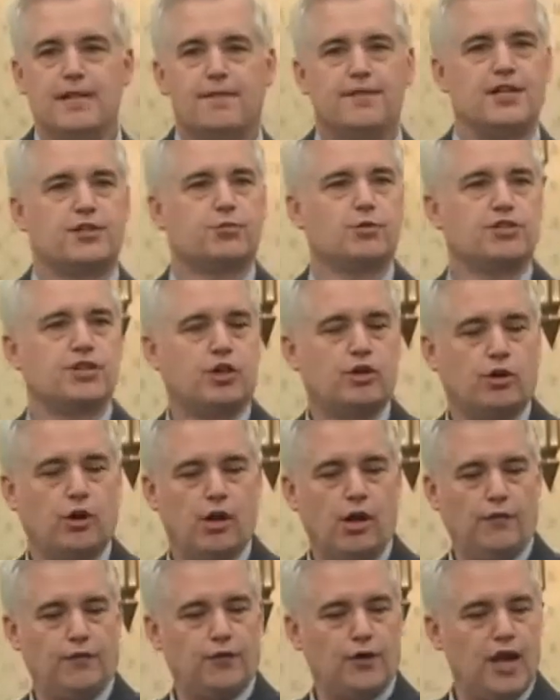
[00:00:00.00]
This was a
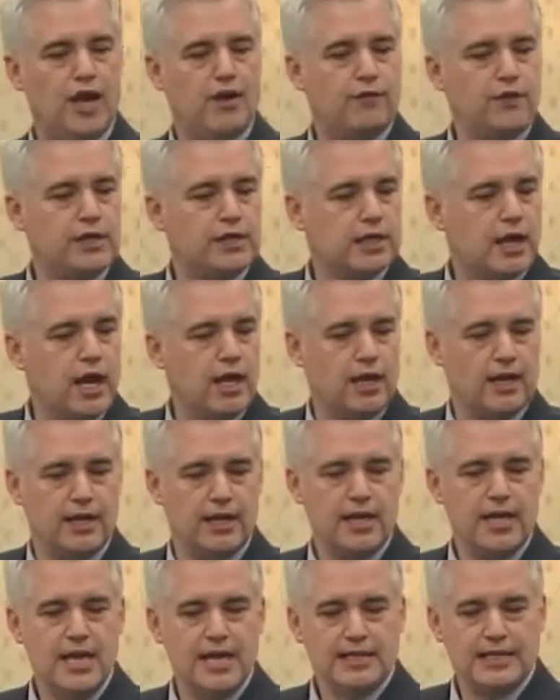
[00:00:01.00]
call for every
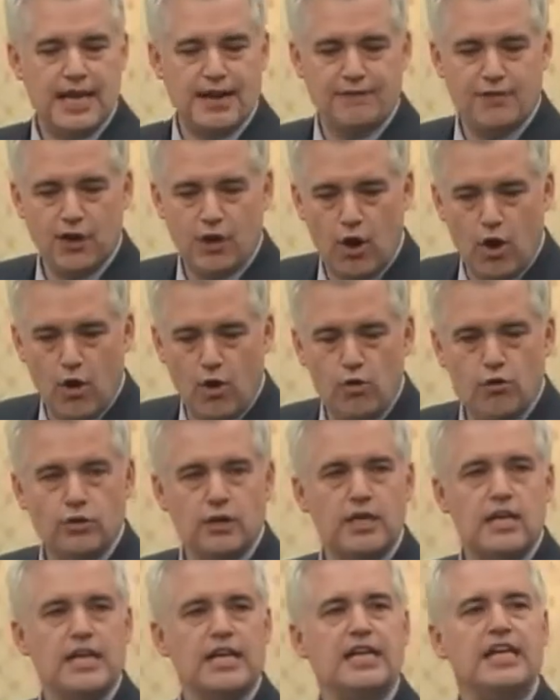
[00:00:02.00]
colony to have their
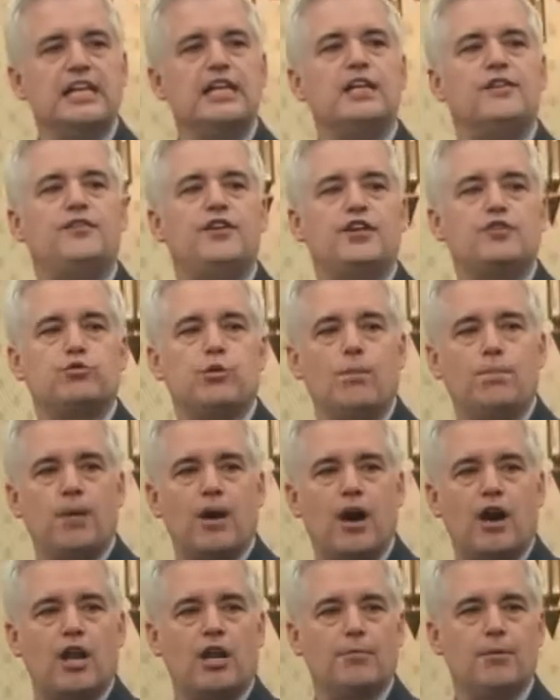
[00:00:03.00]
own individual
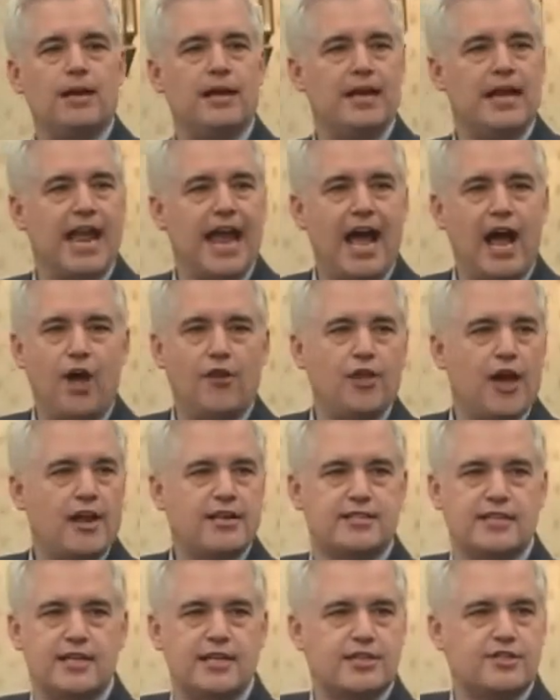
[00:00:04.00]
parliament, now not
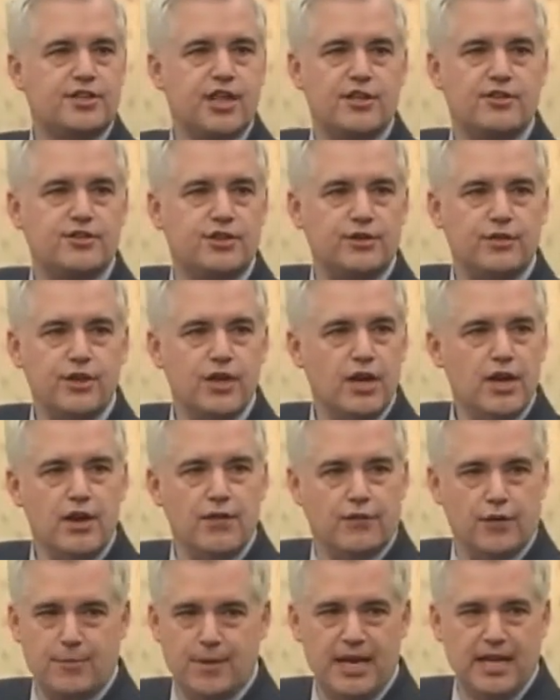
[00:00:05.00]
as an extension
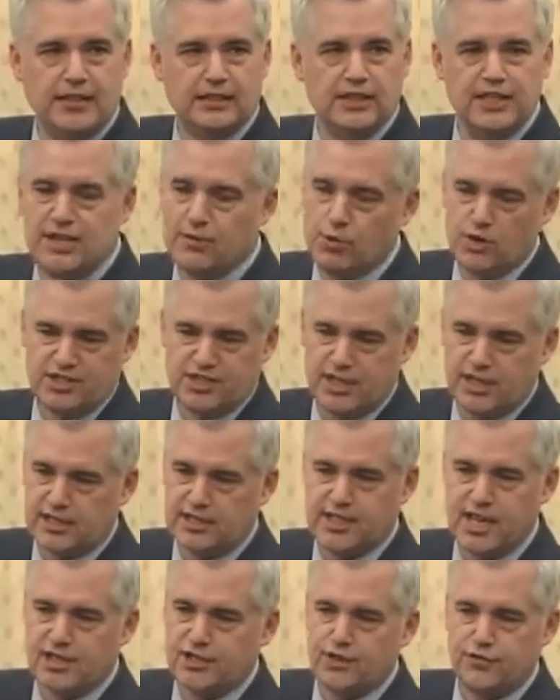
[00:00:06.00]
from England. It wasn't an
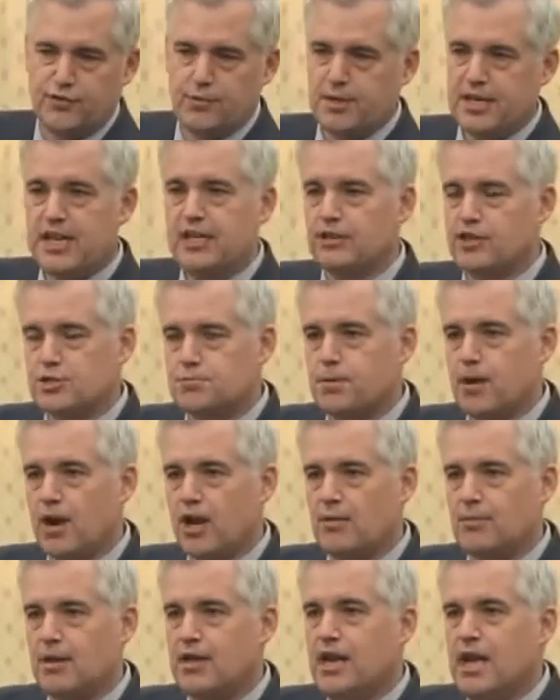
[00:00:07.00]
extension from the English
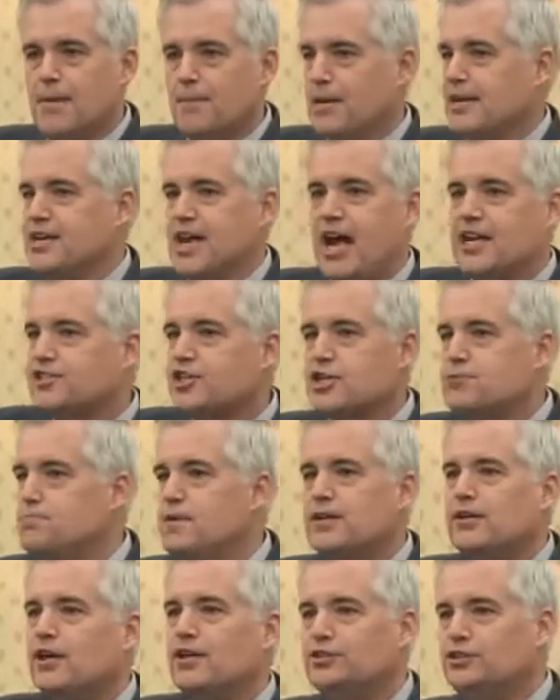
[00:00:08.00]
Parliament, but not just
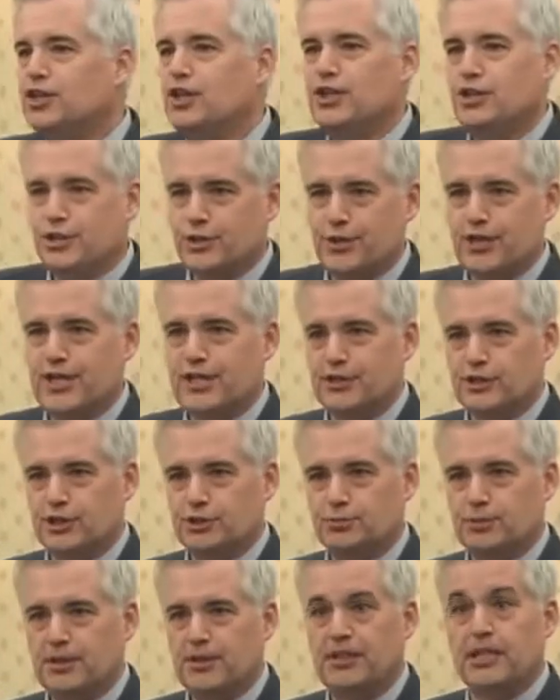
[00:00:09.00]
because you're
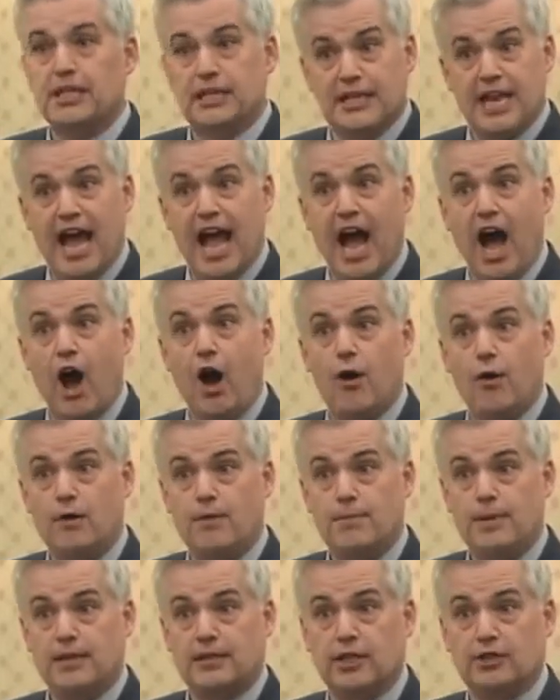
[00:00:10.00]
Englishmen, now
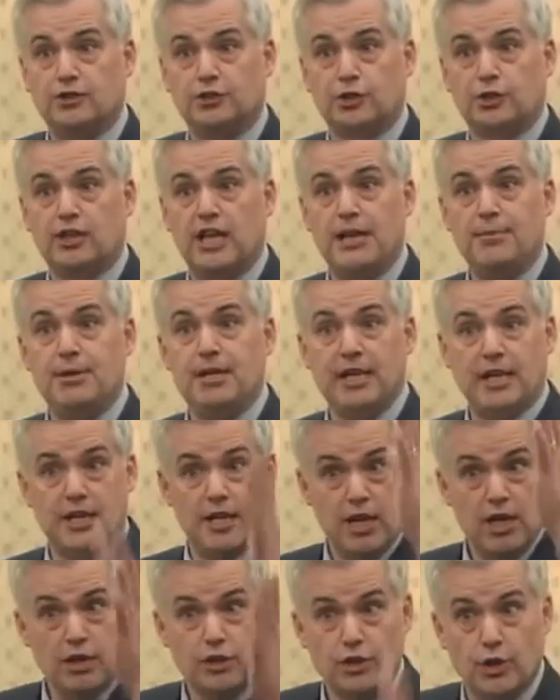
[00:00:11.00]
because you're claiming
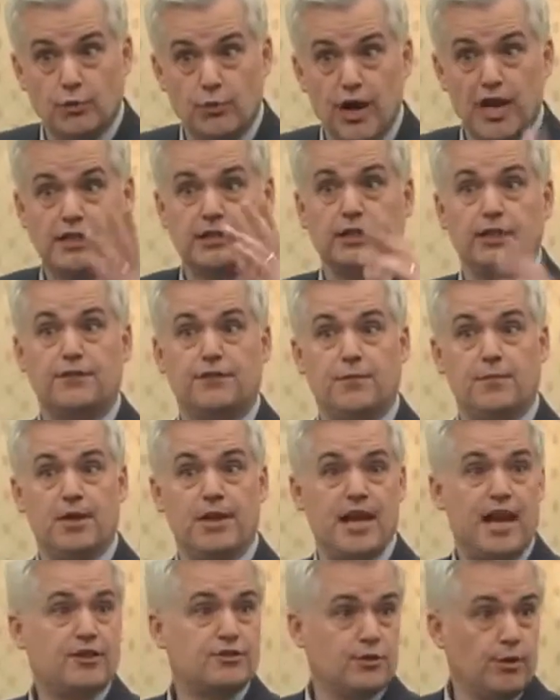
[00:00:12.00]
it directly from the
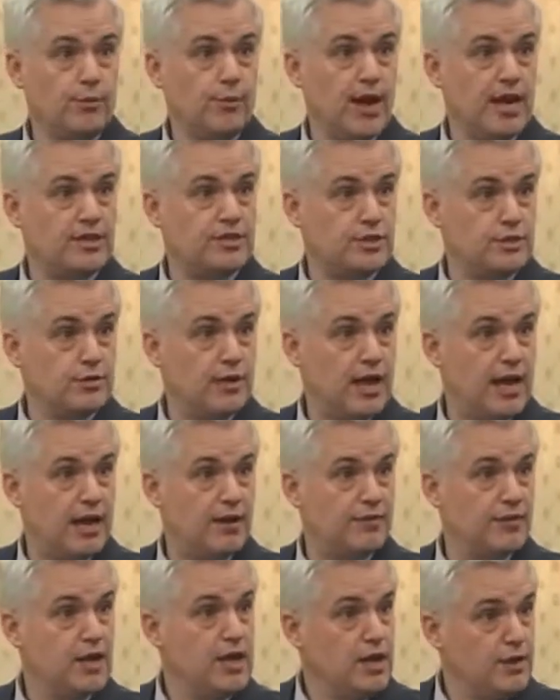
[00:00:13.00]
natural rights you
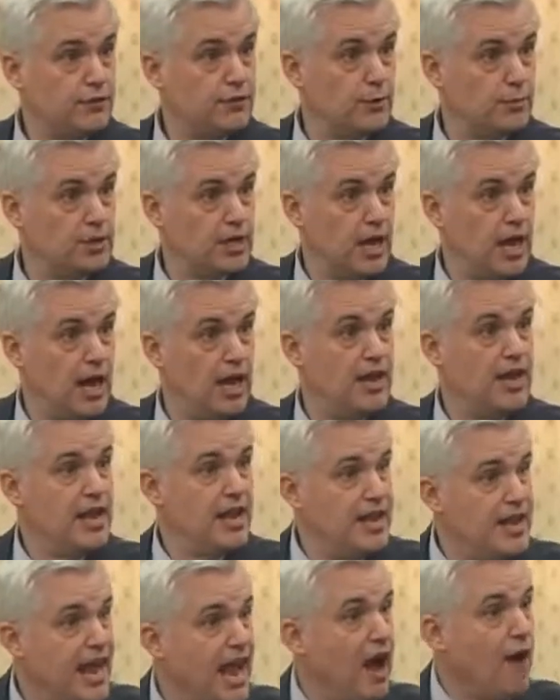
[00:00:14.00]
have from God.
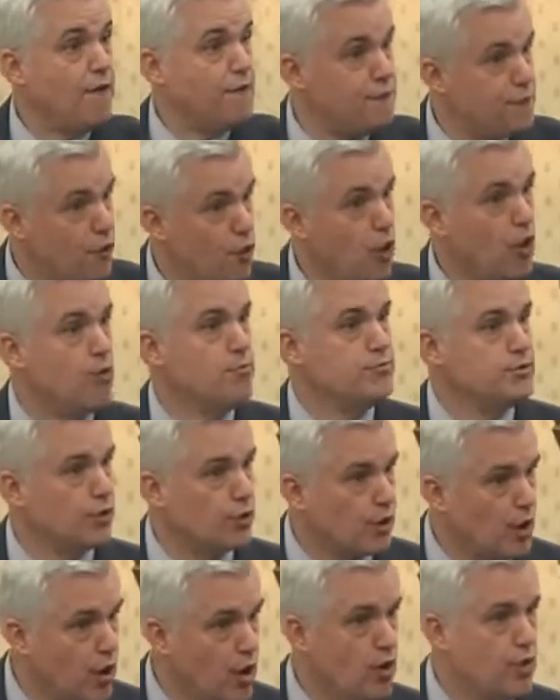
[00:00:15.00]
Now form
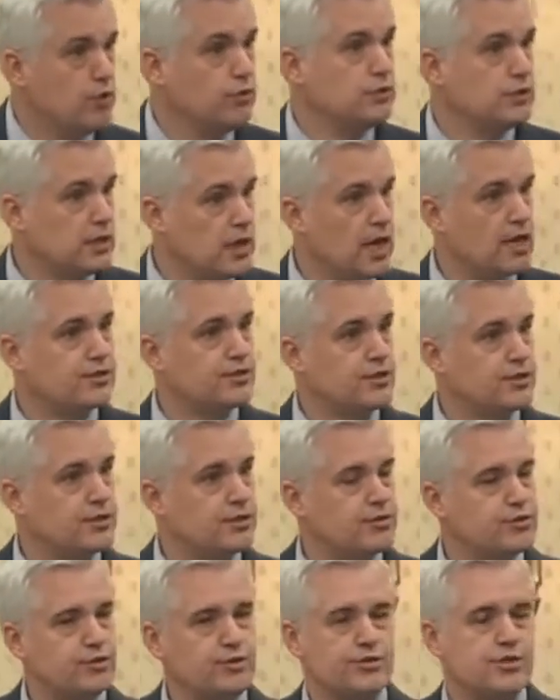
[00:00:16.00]
your own
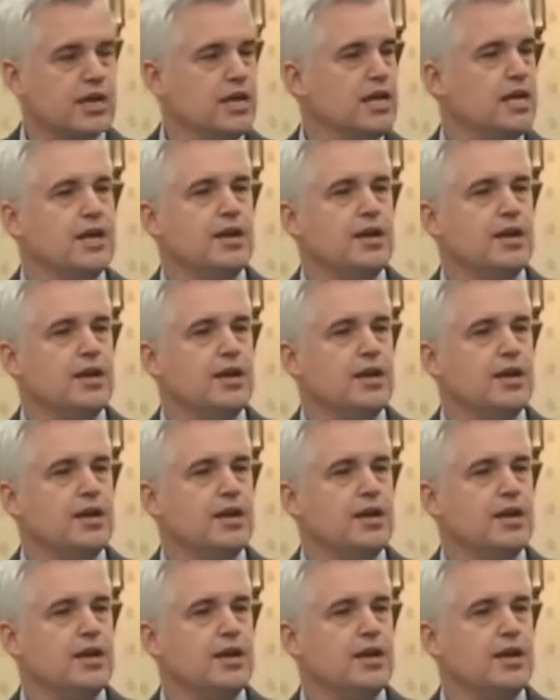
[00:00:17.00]
constitutions.